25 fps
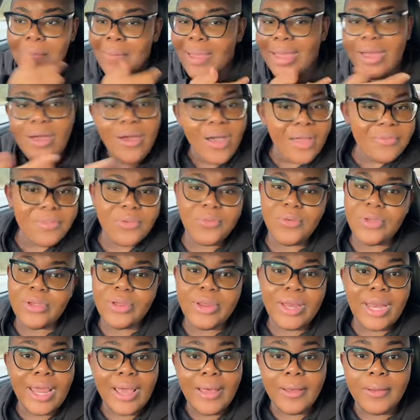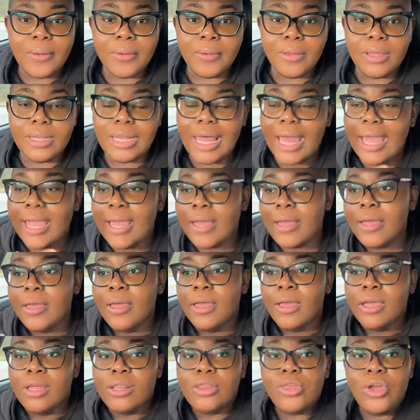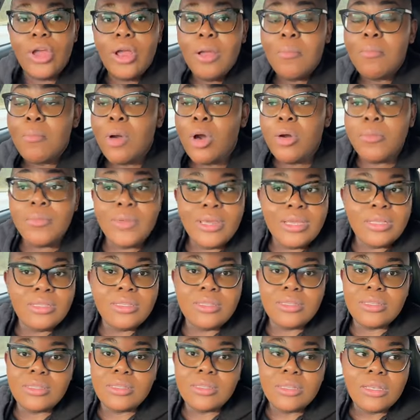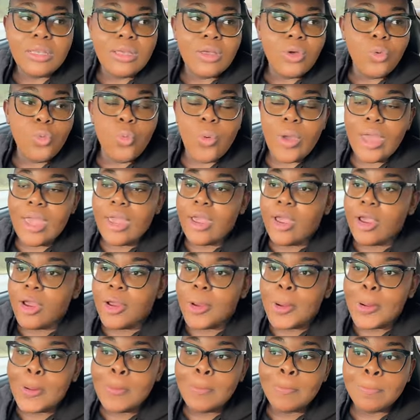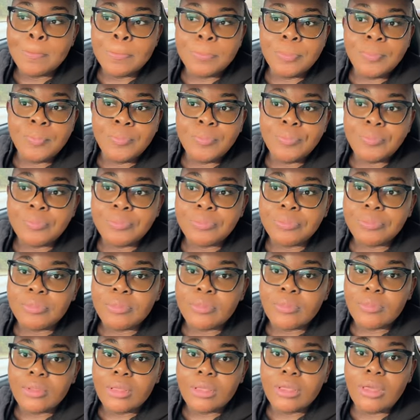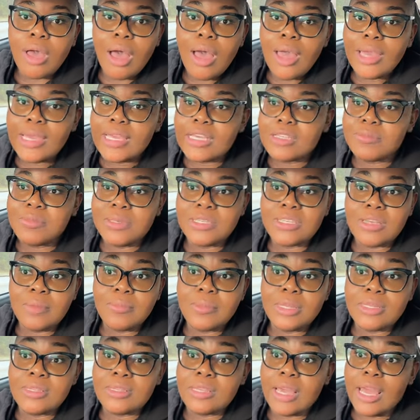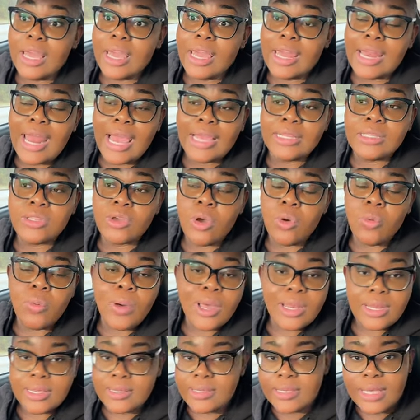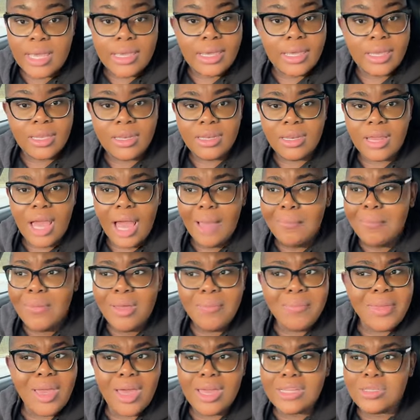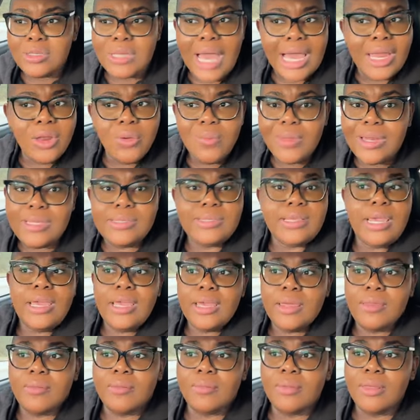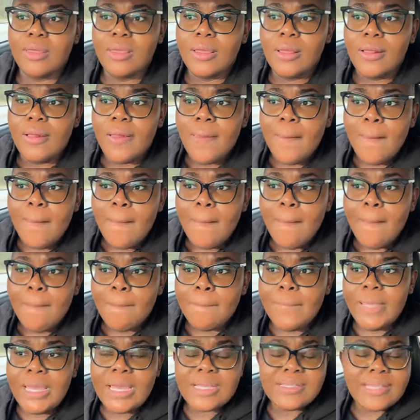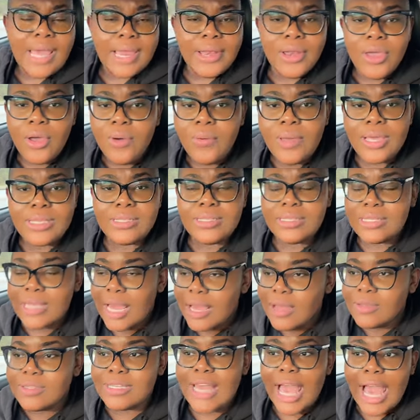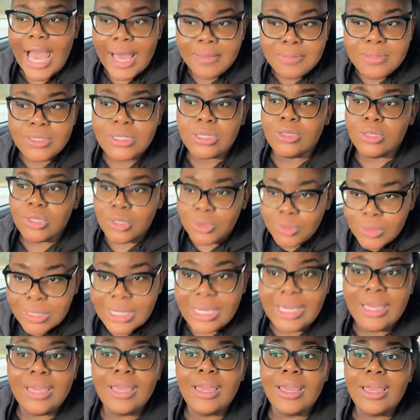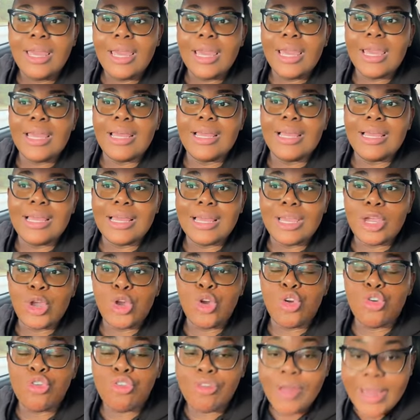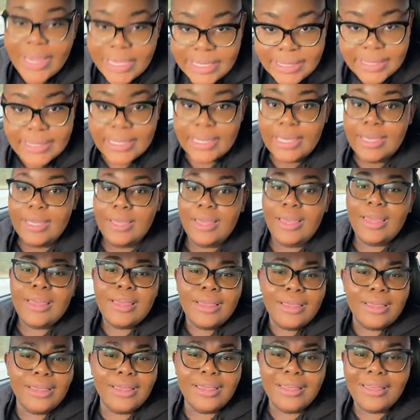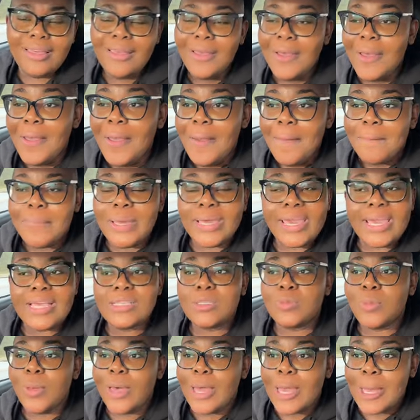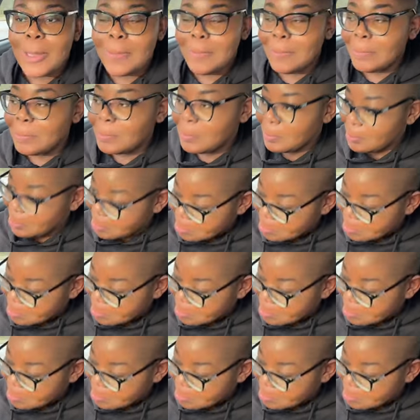Everybody's going to have to figure it out. Like, there are moments where God gives me something to say and I don't want to say it. I'm going to be honest with you, I don't want to say it. Because I know it sounds absolutely crazy. But guess what?